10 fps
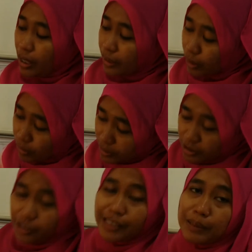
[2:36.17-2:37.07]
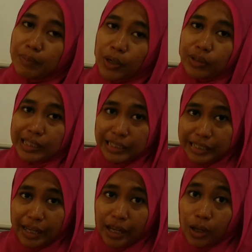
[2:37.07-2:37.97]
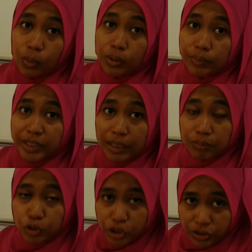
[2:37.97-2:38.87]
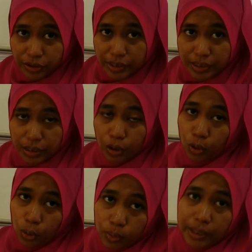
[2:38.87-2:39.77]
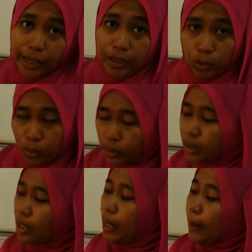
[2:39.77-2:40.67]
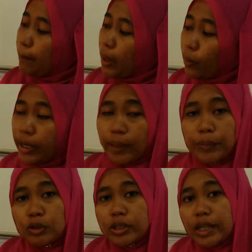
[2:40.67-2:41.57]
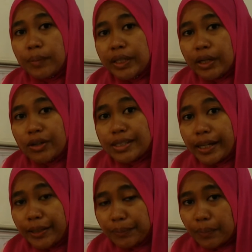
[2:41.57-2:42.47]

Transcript: the oxygen amount in the air will become decreased, lower and lower. But what happened to the carbon dioxide?